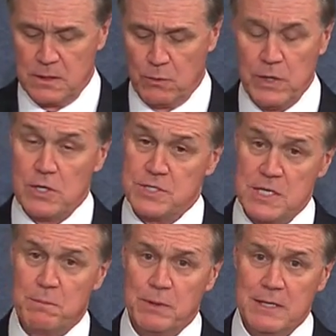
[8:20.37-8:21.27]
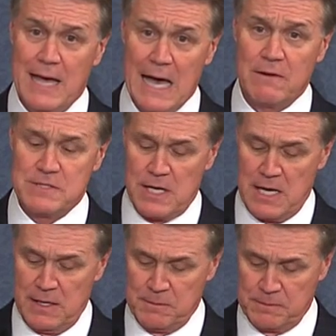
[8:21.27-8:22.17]
We are simply out of
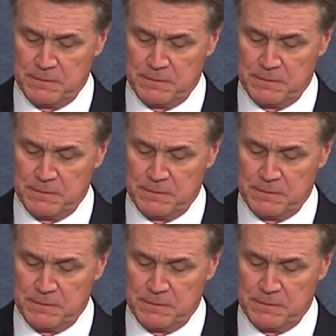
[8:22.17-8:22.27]
time.